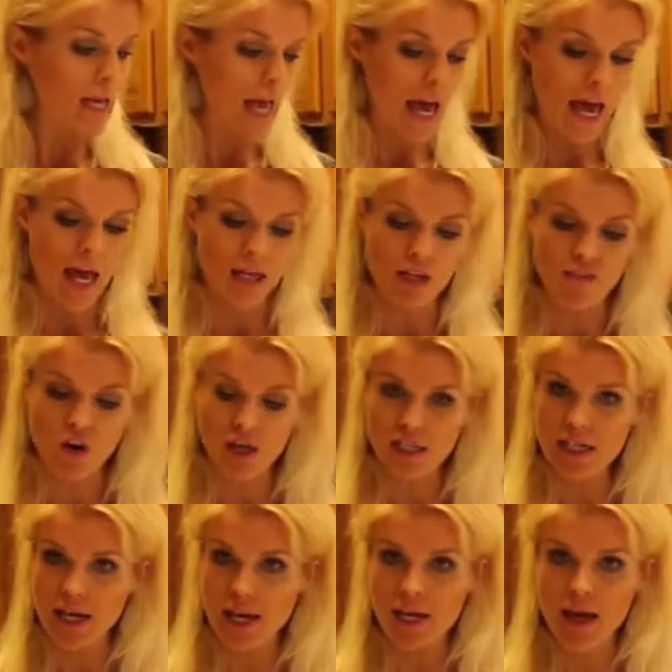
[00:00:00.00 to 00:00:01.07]
And I've already
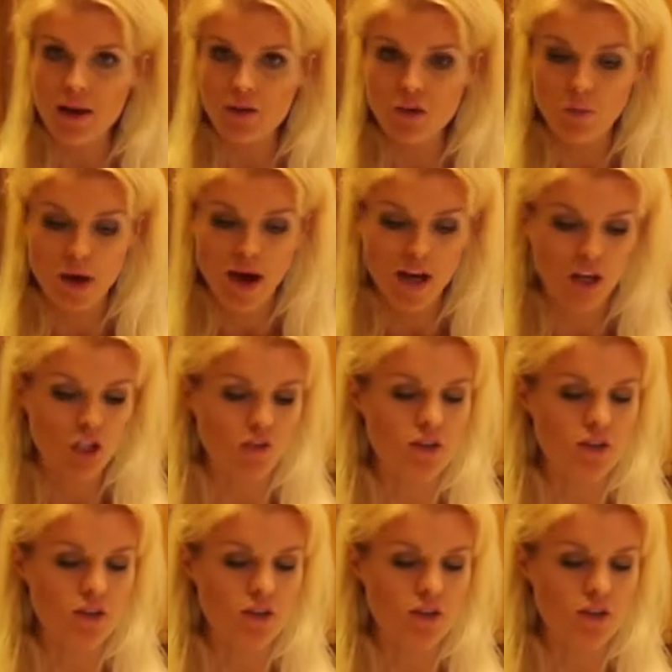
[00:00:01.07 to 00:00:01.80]
taken it out of the package.